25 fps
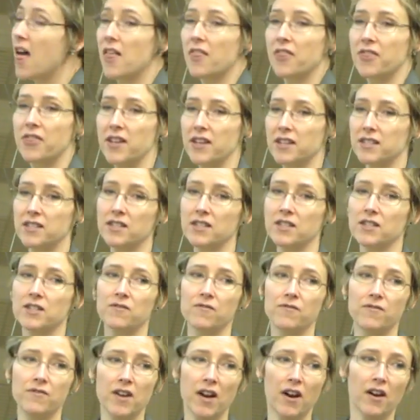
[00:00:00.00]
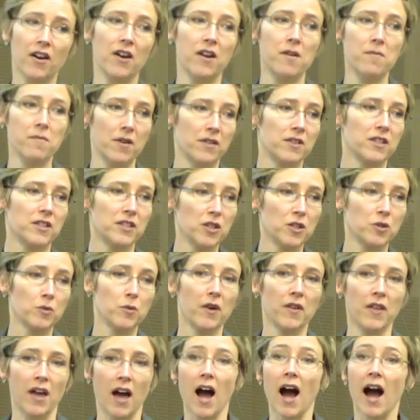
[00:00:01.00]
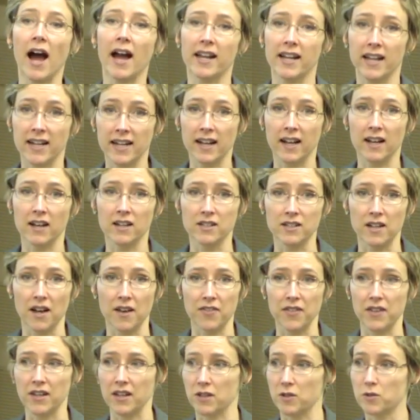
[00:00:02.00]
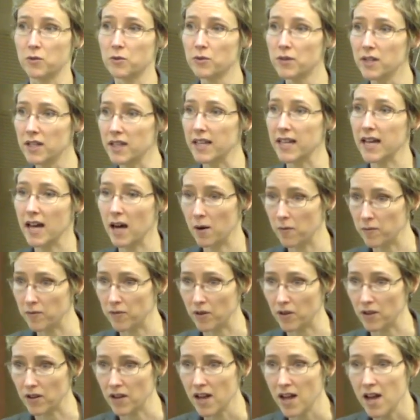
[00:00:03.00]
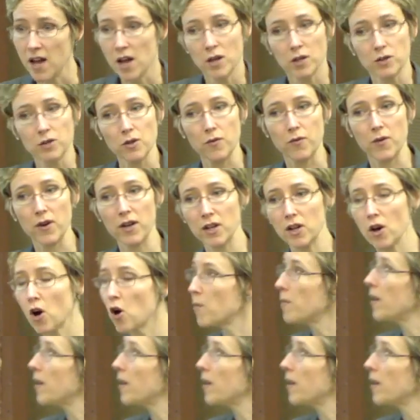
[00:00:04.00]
This is where the height analogy, I think, is really helpful. So if we go